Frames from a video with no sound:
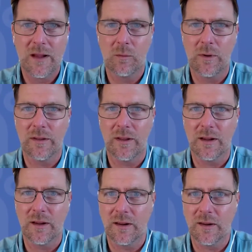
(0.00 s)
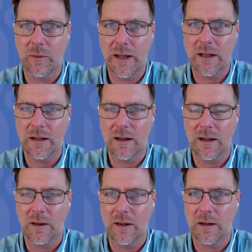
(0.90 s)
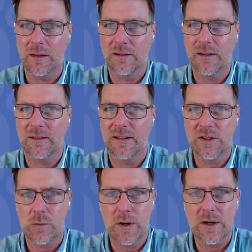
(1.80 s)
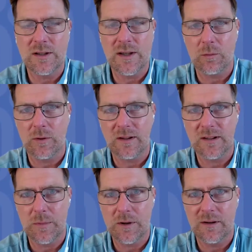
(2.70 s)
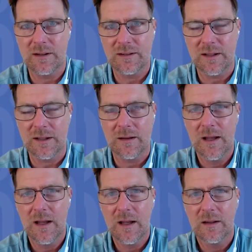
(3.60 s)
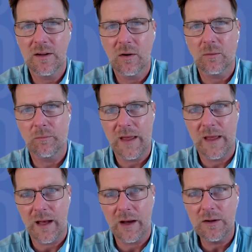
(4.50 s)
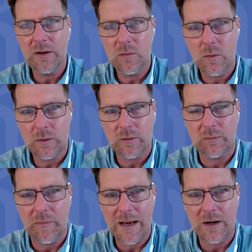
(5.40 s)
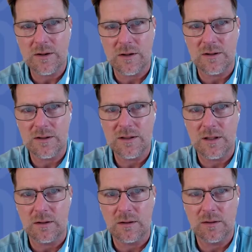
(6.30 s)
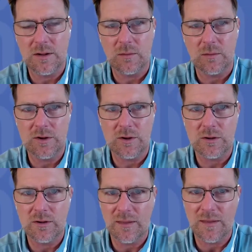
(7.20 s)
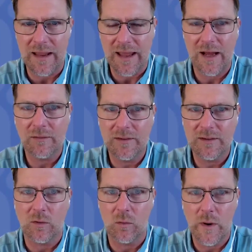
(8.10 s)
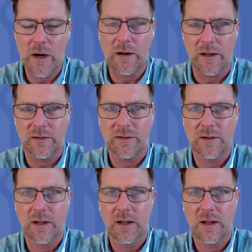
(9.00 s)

With the way that in this situation that we're experiencing. So how do you work with managers to ensure that they have this awareness